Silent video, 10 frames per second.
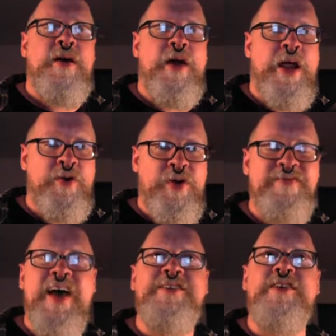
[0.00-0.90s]
And I don't
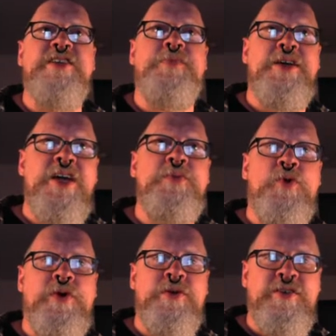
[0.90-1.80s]
have access to my
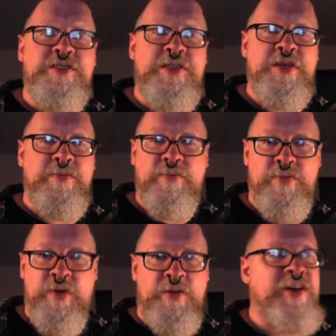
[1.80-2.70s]
keyboard because the,
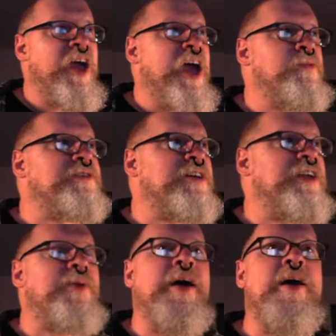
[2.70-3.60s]
the, the camera
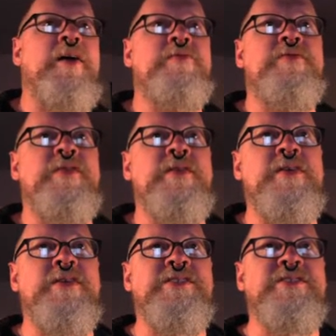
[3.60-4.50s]
setup I have
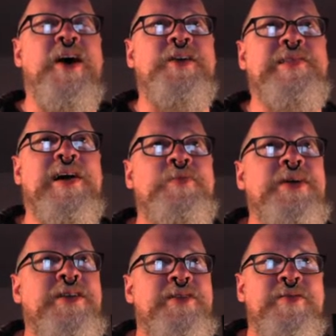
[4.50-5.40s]
is not allowing me
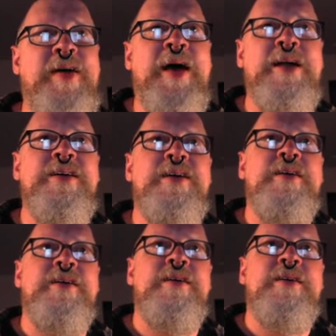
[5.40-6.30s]
to do that.
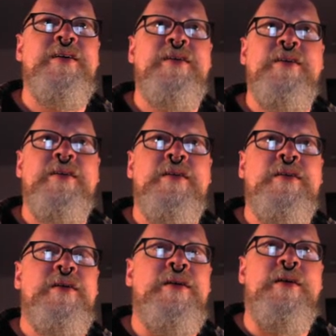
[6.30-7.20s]

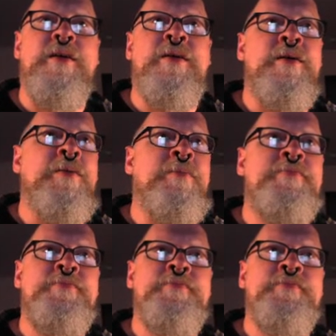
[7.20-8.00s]
Um.